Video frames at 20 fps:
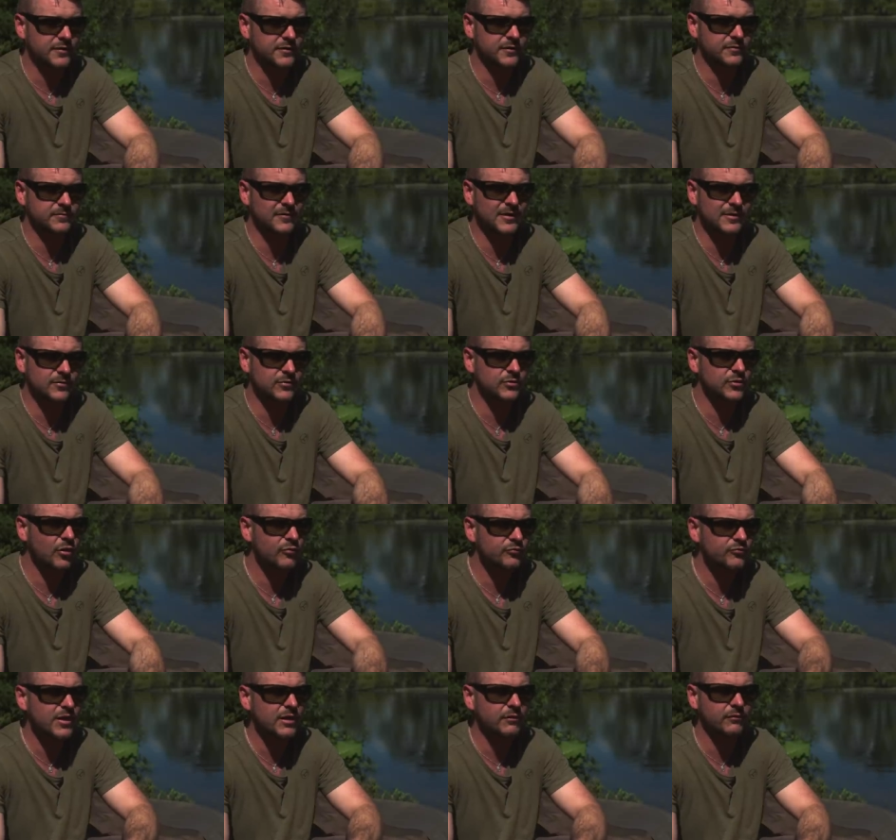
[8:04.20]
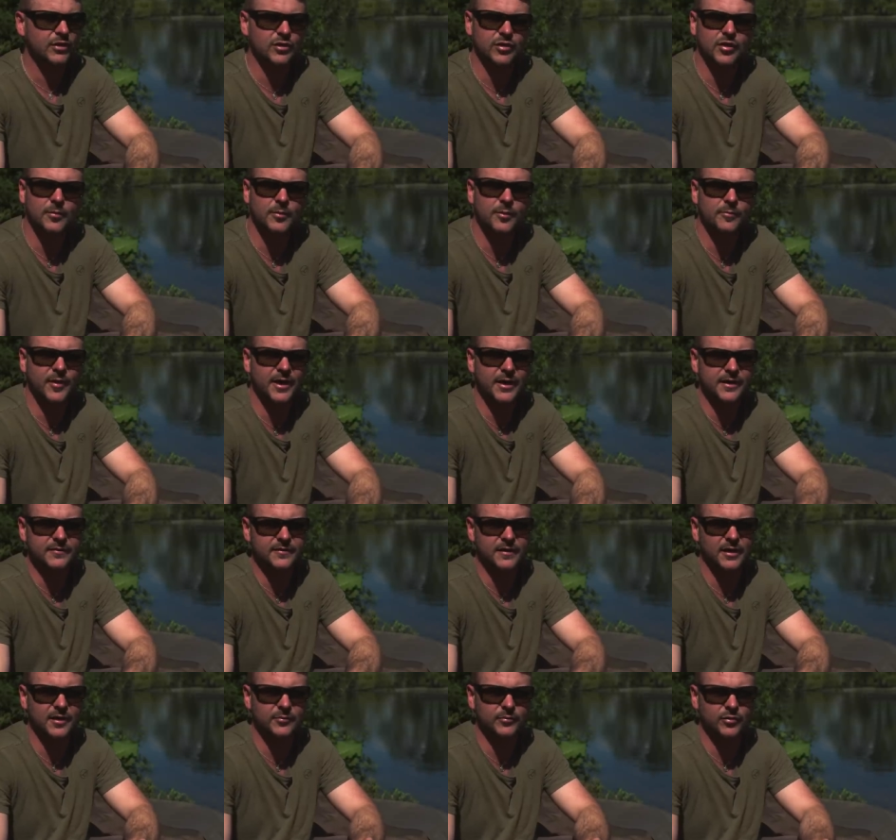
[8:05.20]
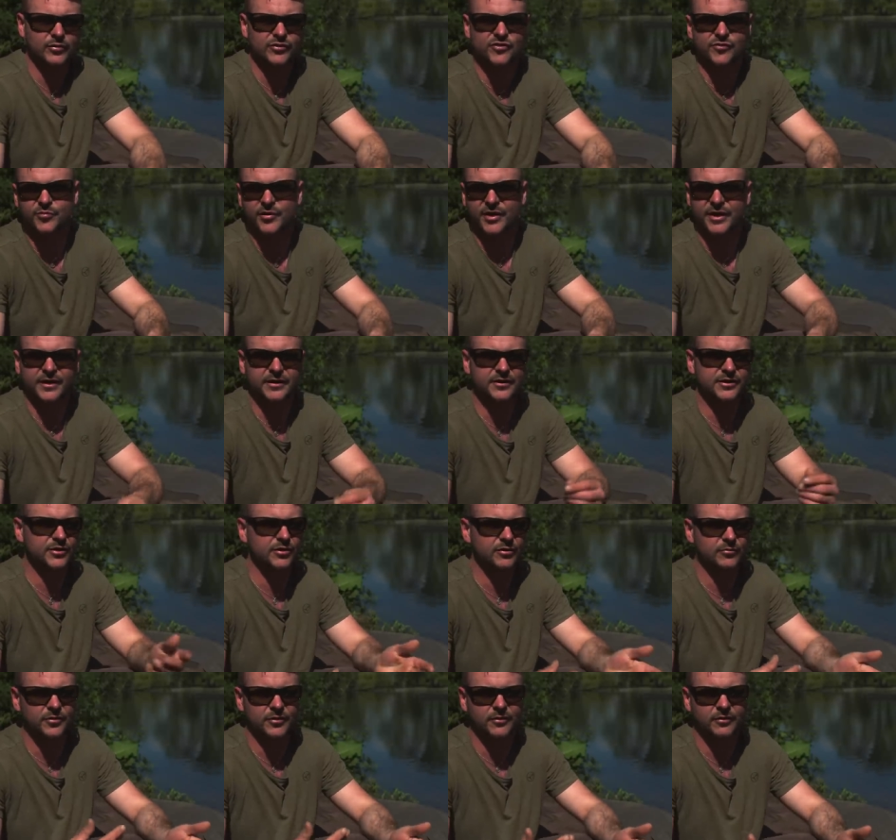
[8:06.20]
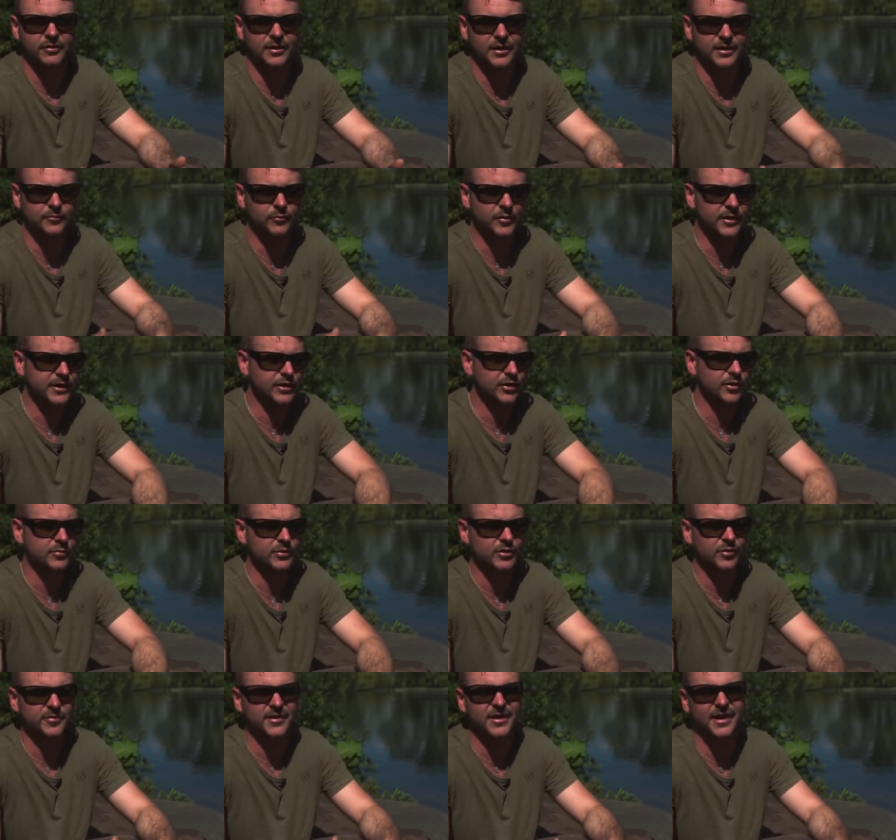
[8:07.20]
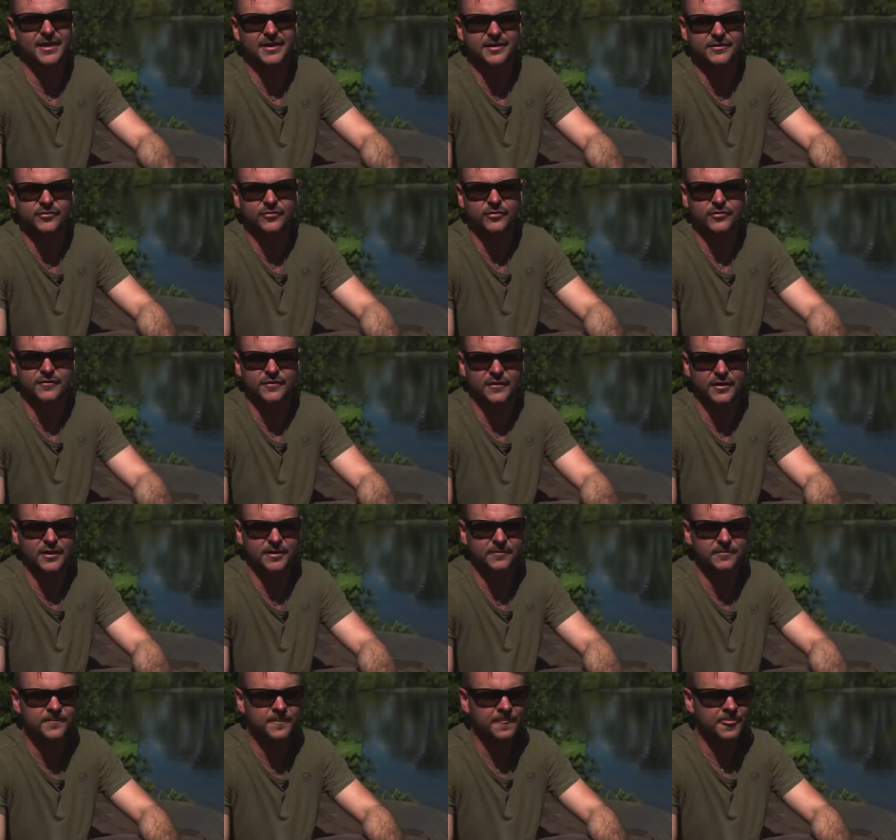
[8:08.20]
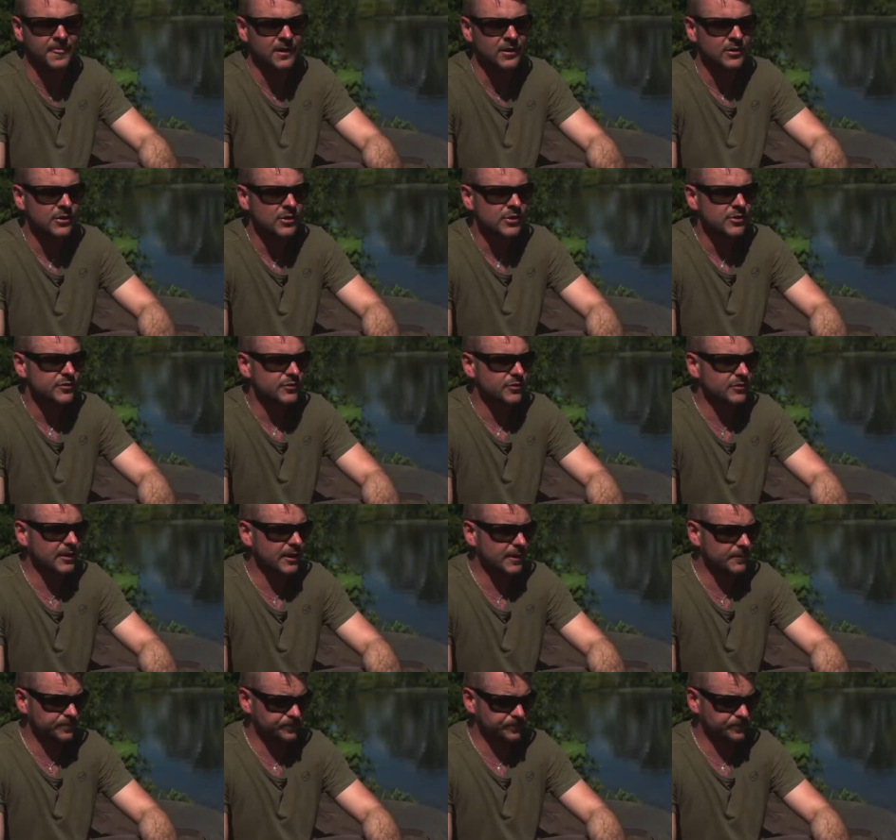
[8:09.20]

it's a, not really a common bite time but spring, you know what they're like, waking up can be any sort of time. So yeah,